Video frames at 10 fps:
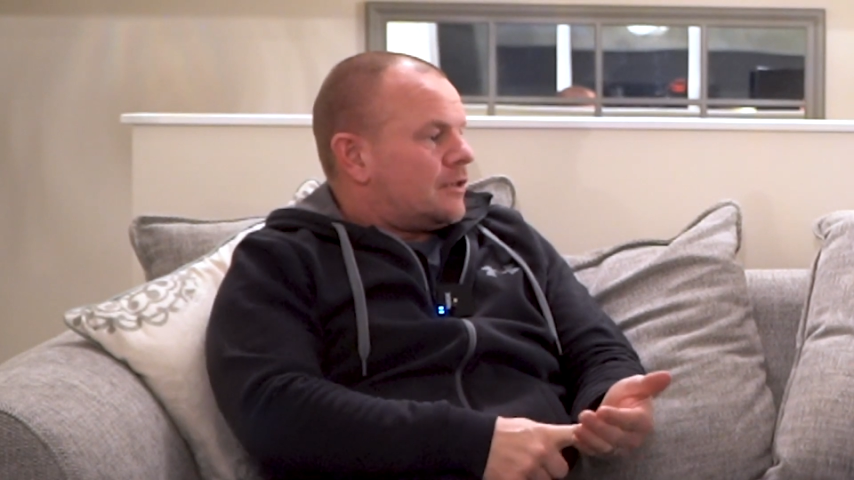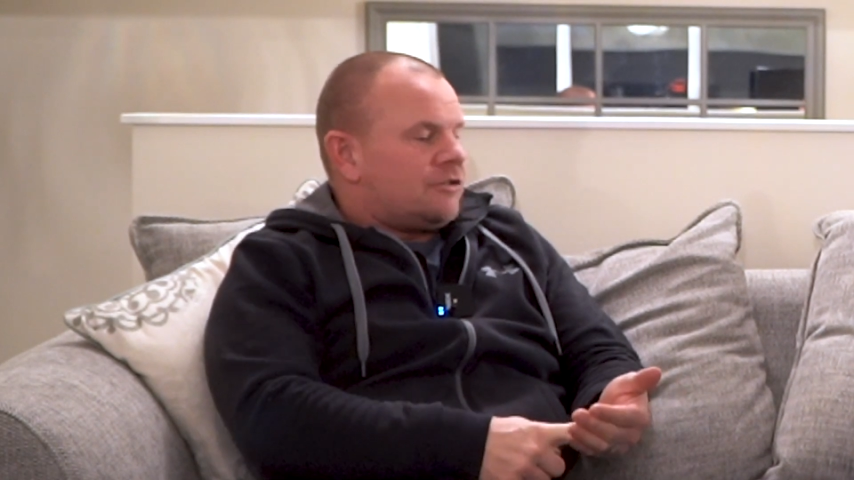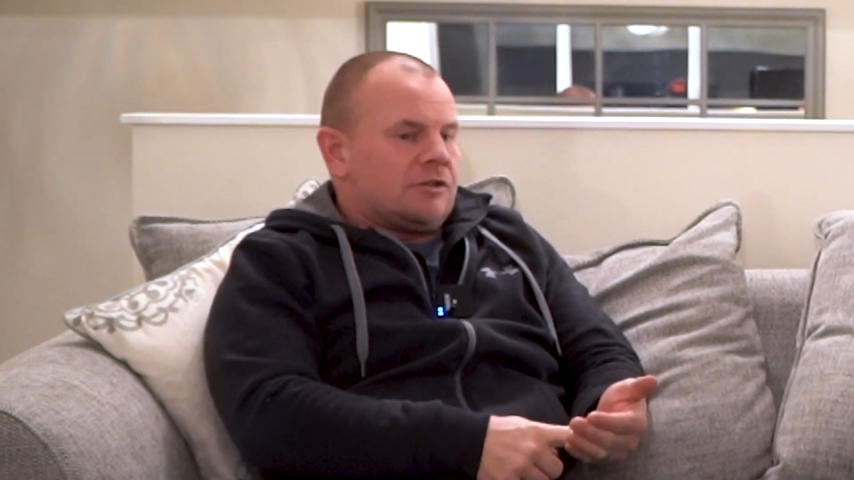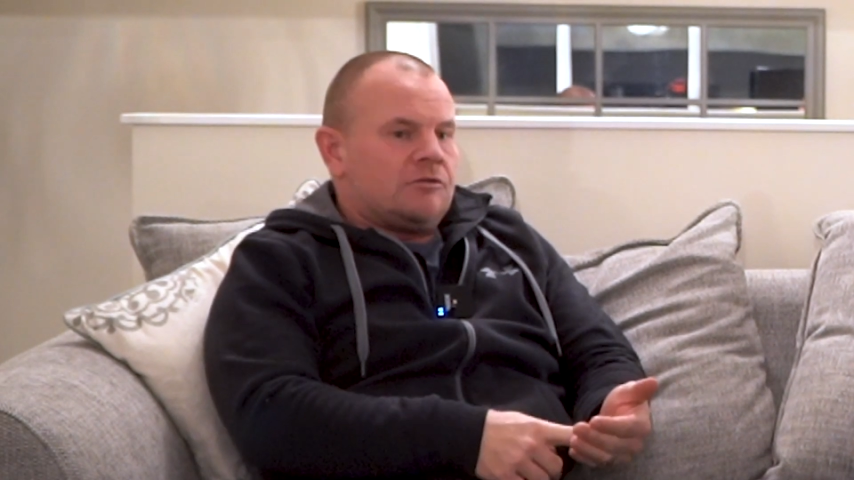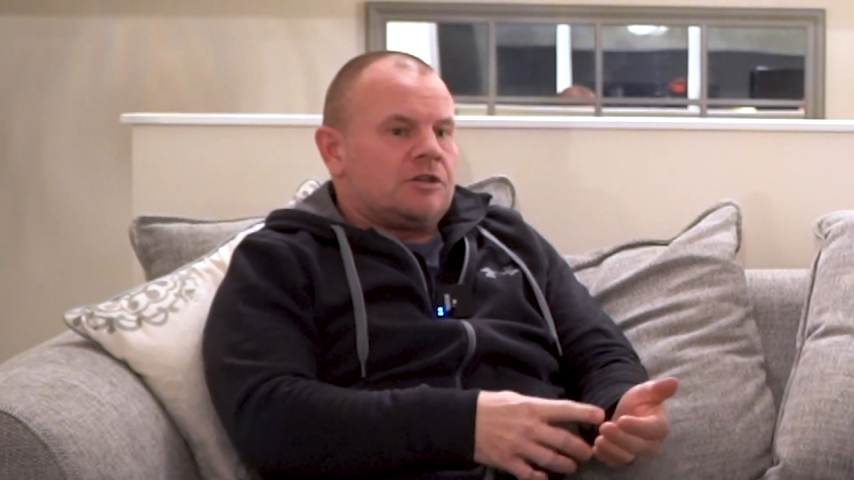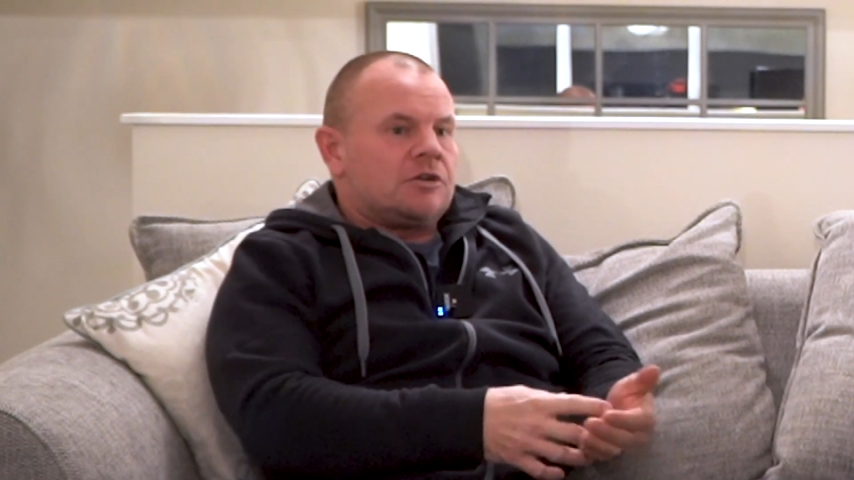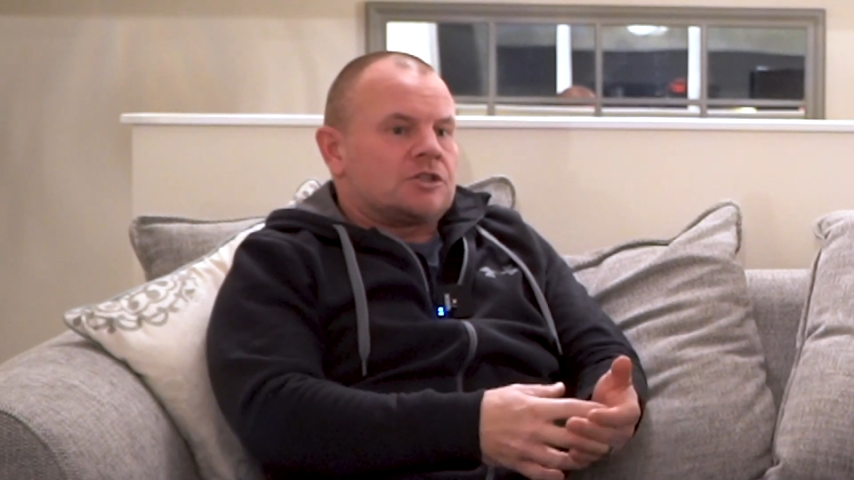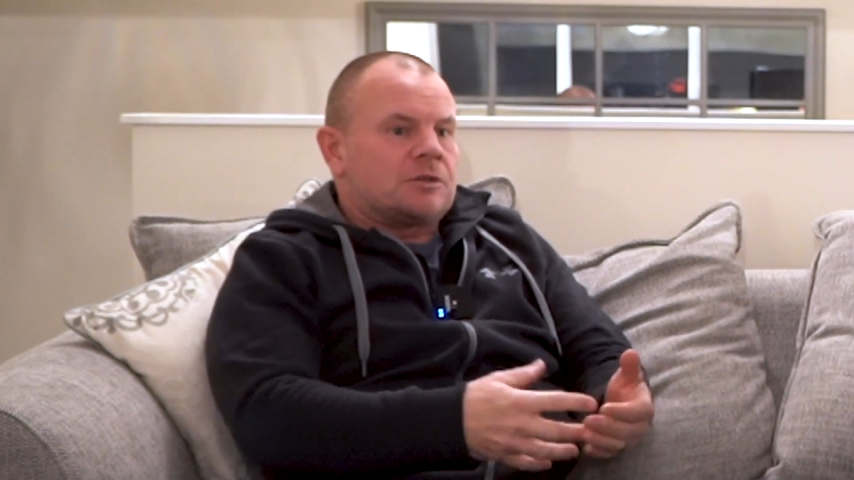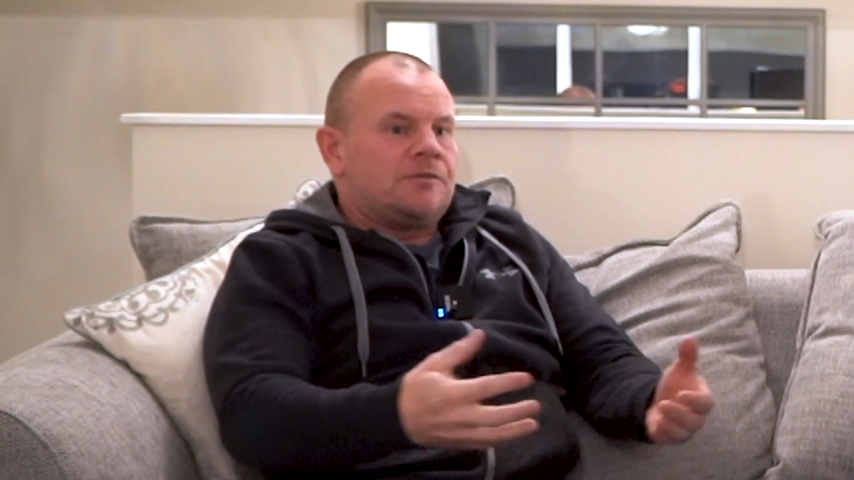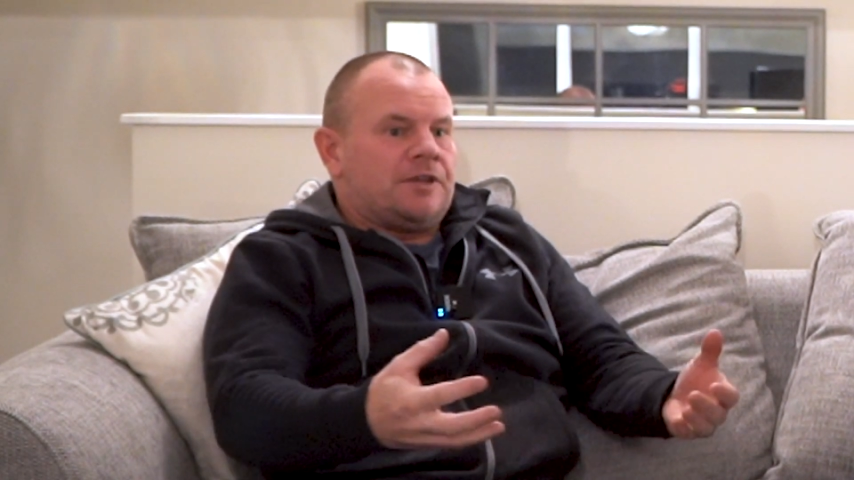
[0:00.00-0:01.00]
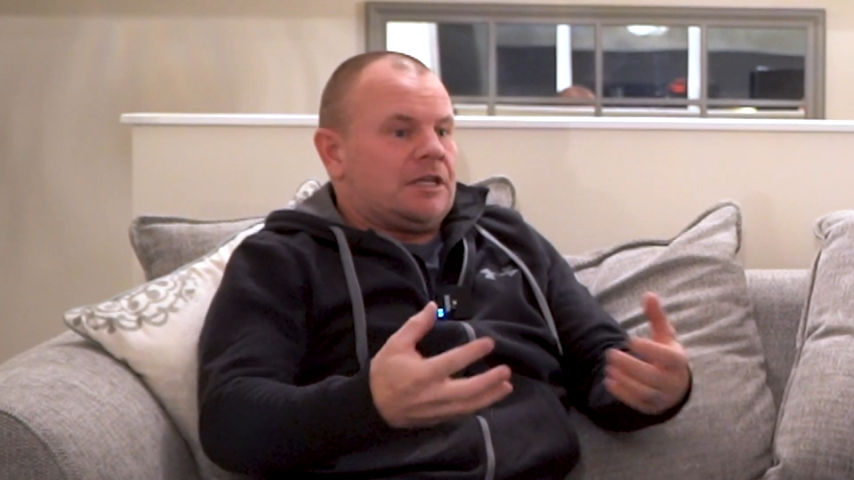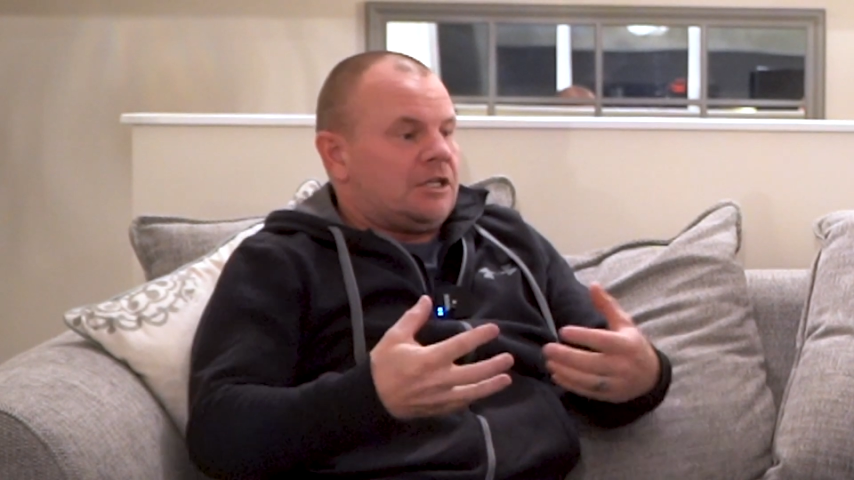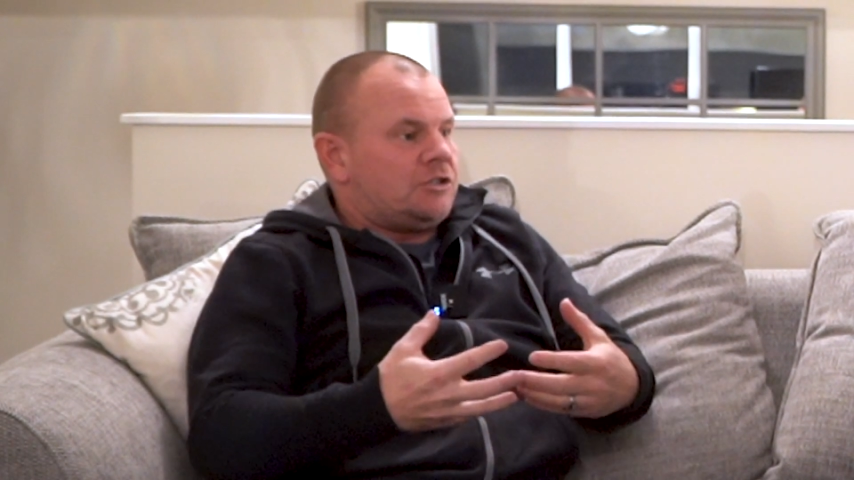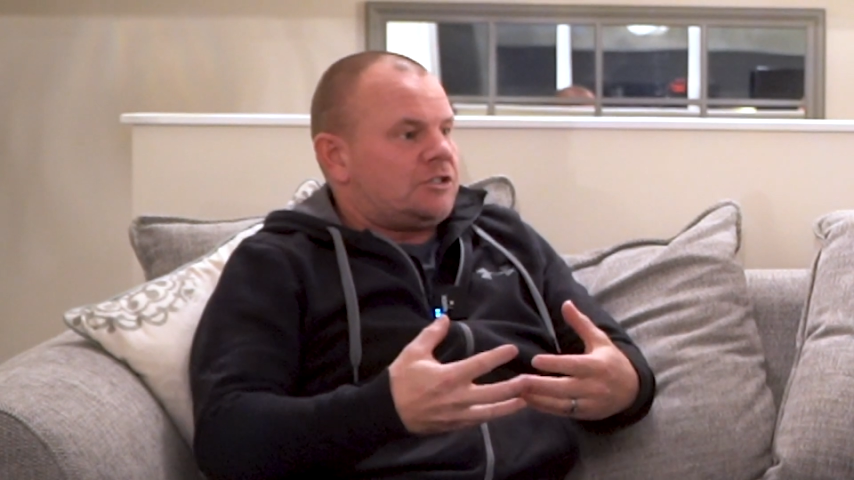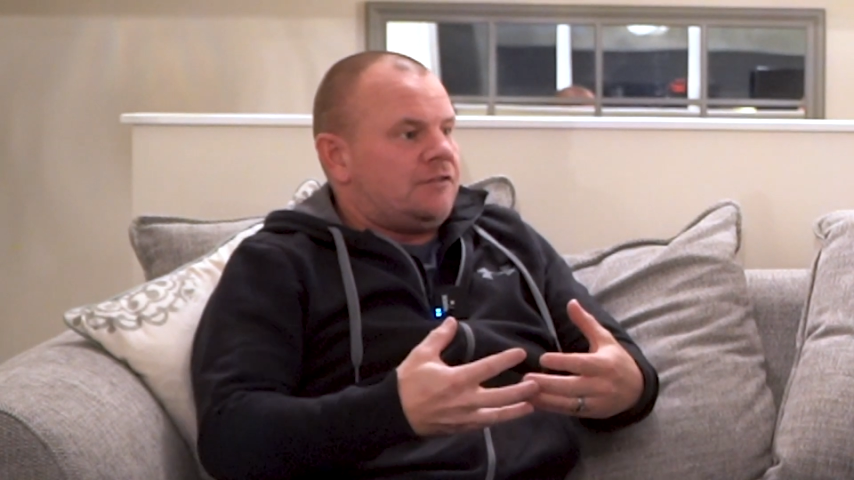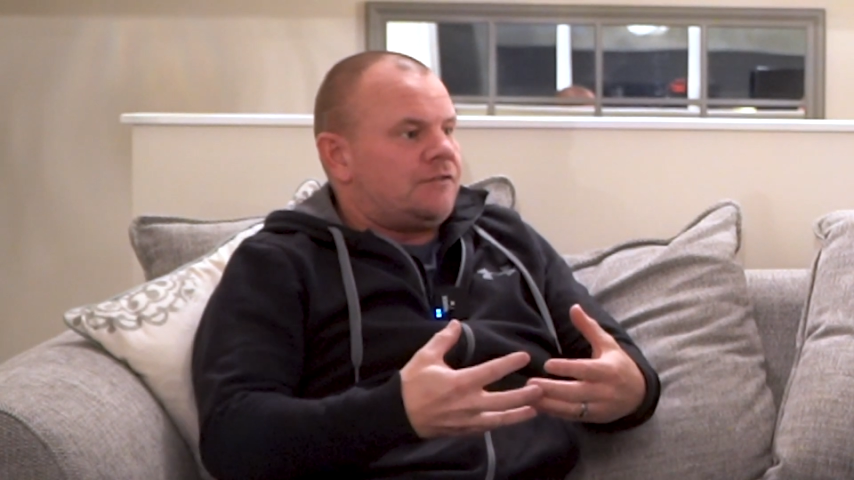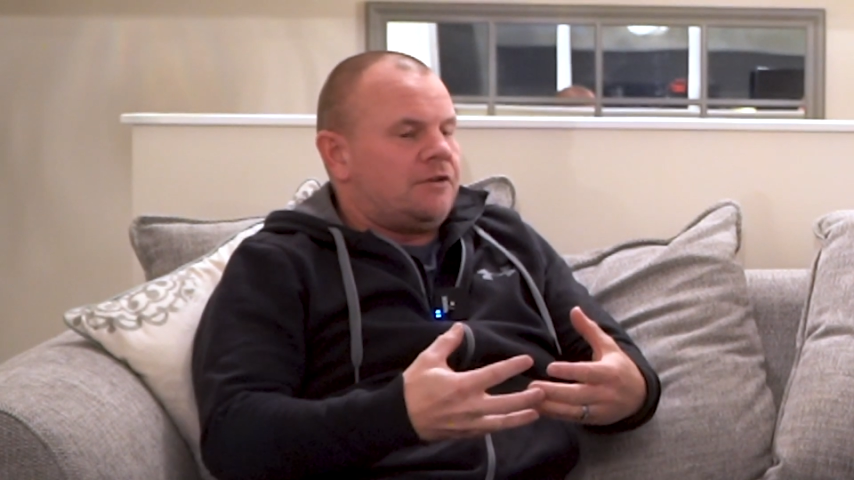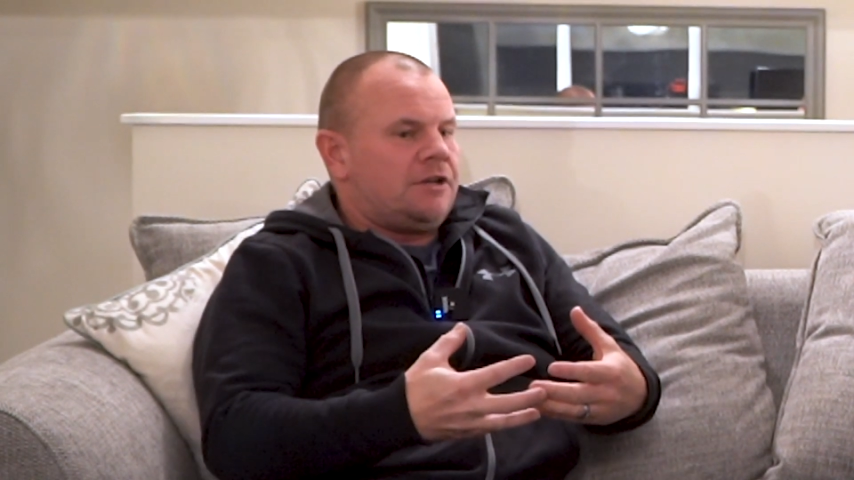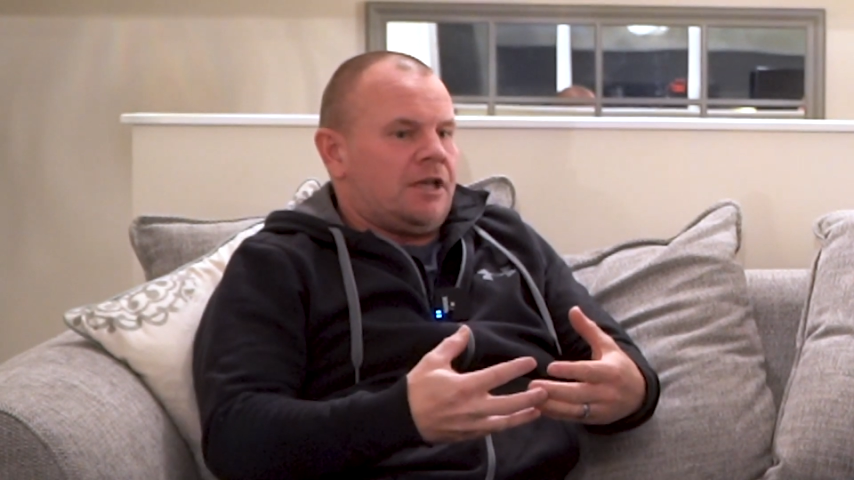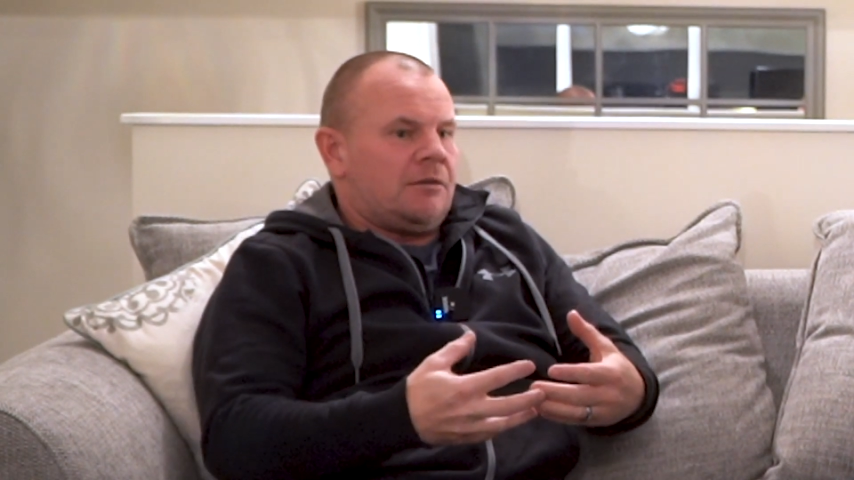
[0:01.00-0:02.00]
so they've already got something that they just need
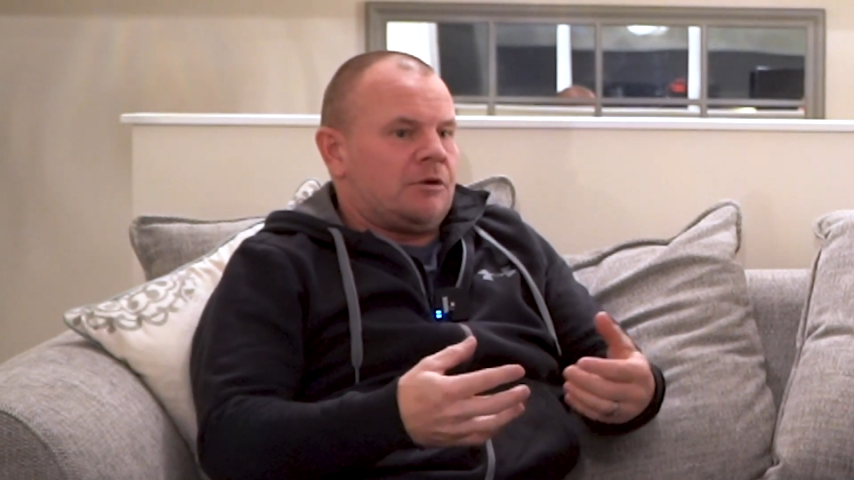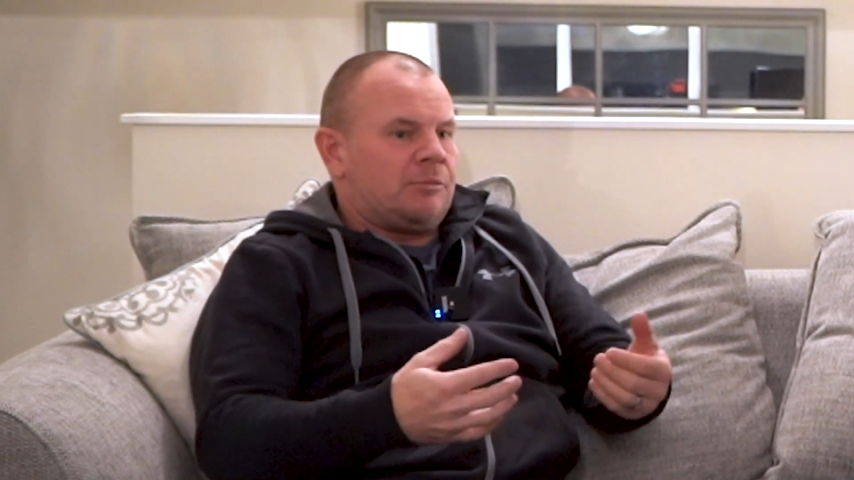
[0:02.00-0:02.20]
funding,